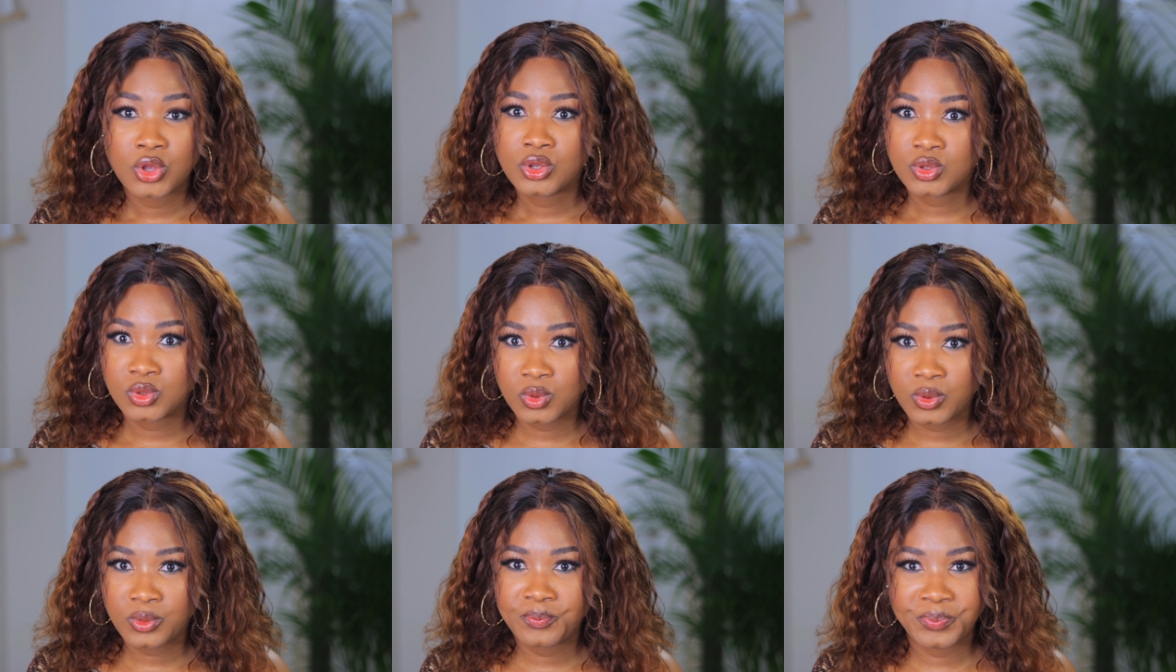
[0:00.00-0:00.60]

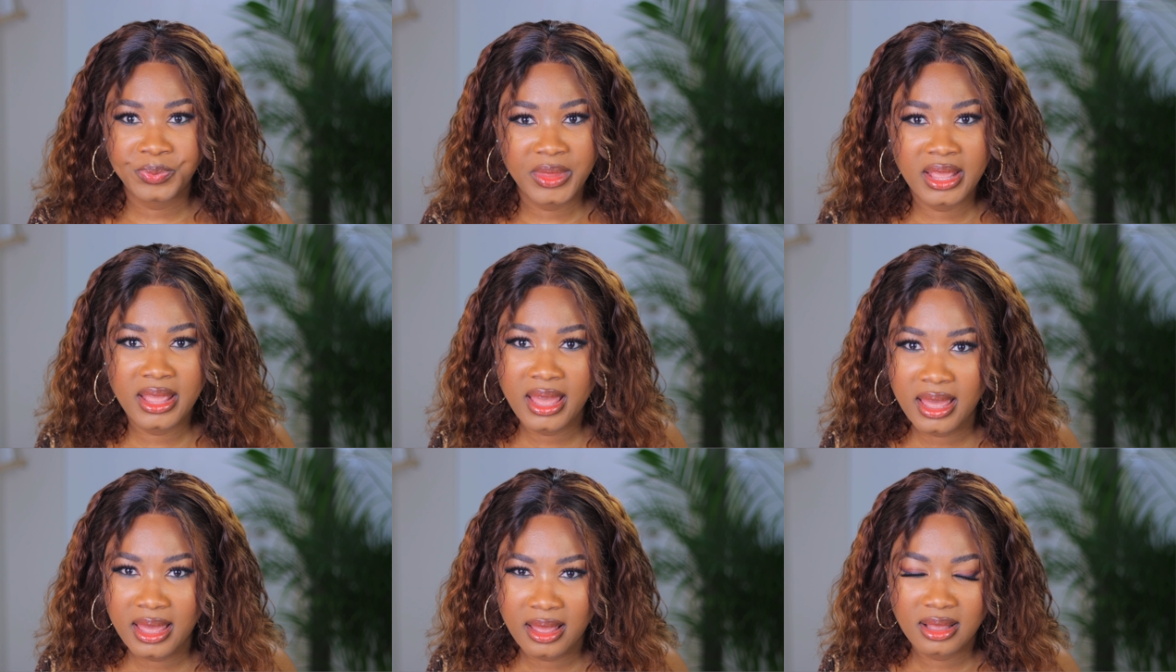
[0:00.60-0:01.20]
So
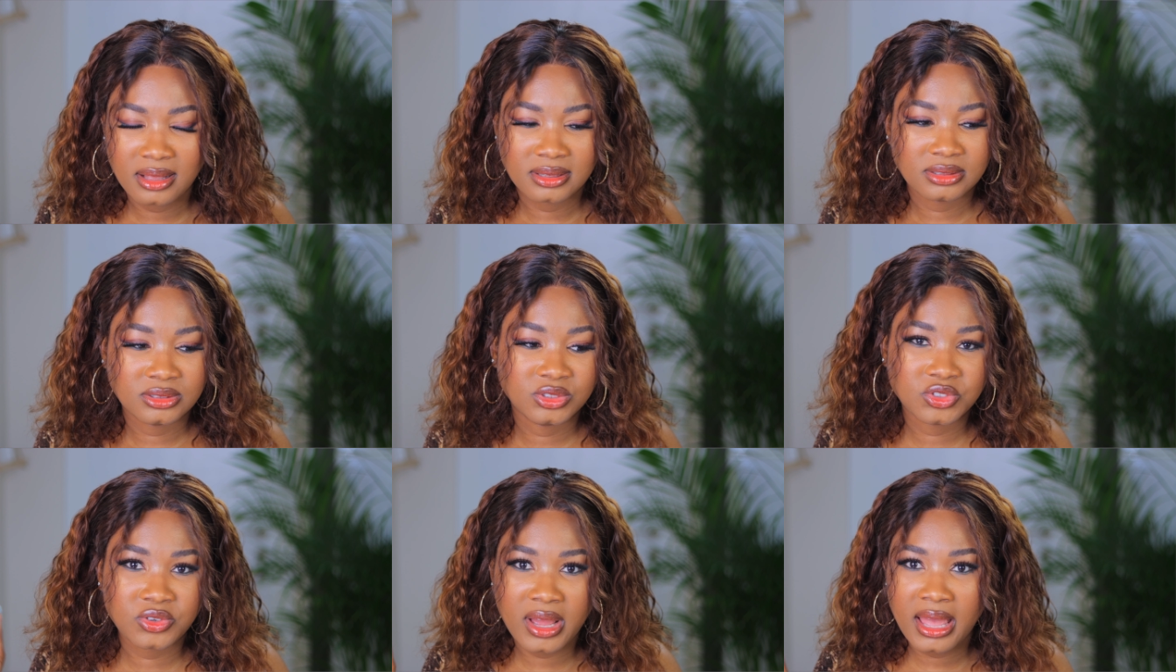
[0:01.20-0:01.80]
yeah,
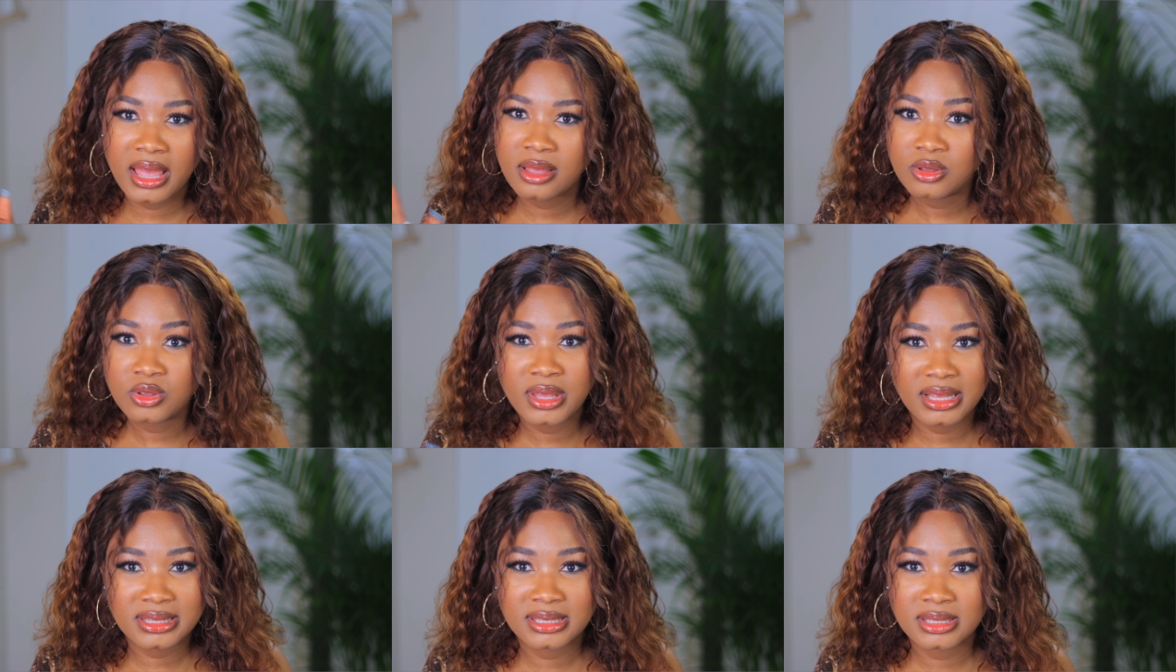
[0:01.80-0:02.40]
try
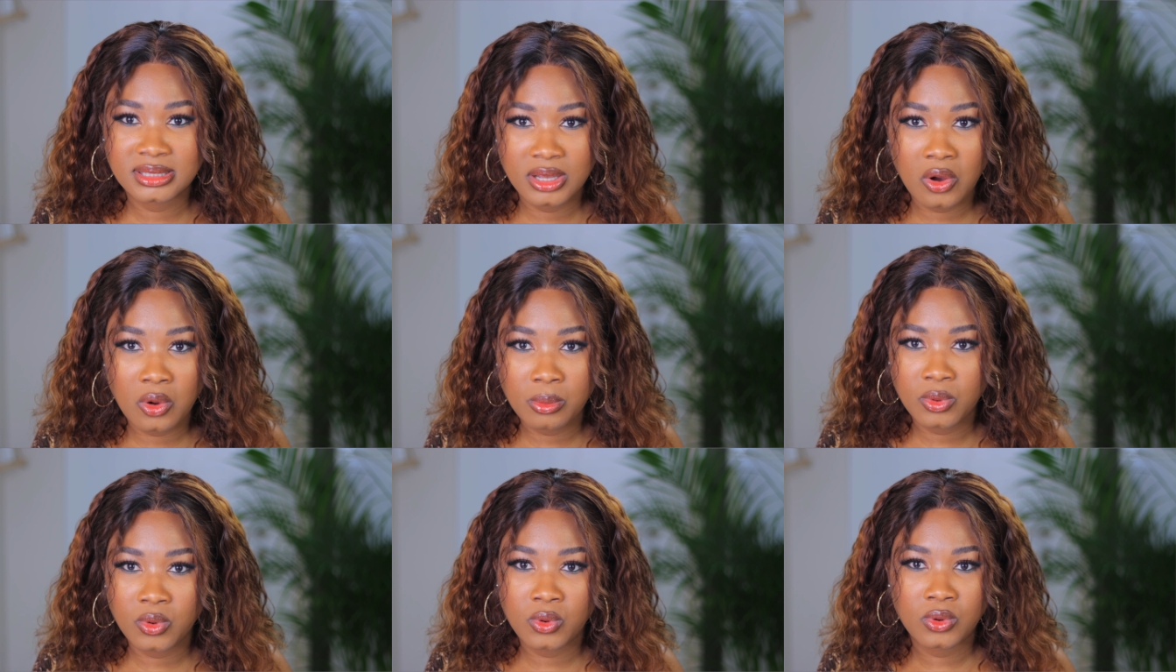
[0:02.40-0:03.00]
getting
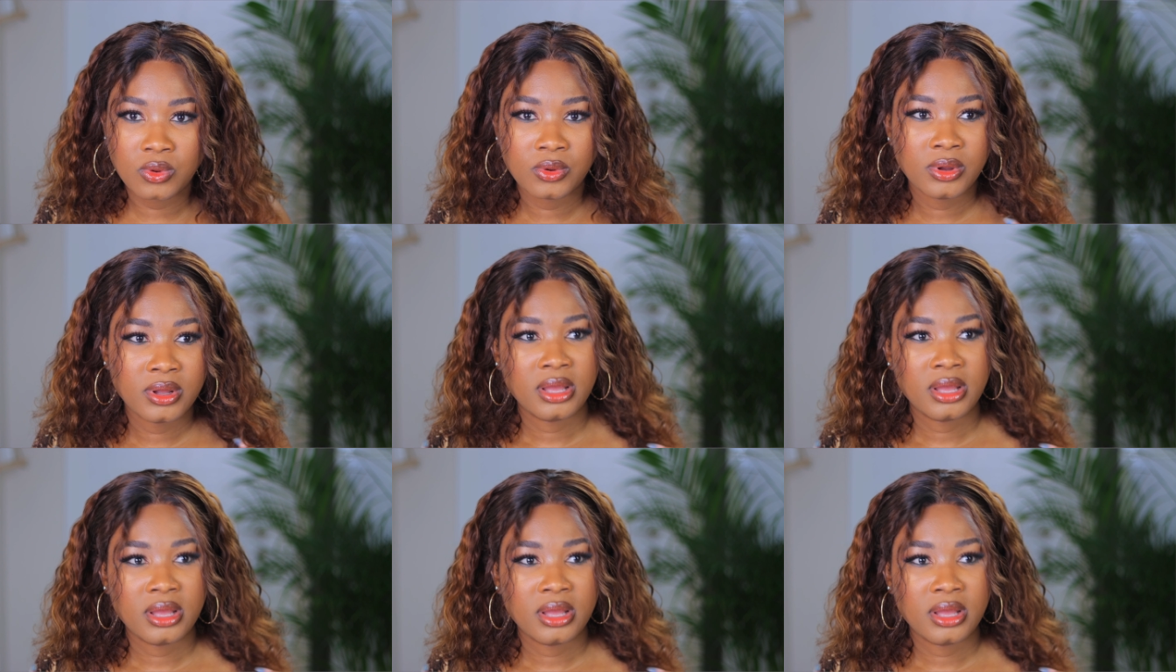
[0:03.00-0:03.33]
Telbo.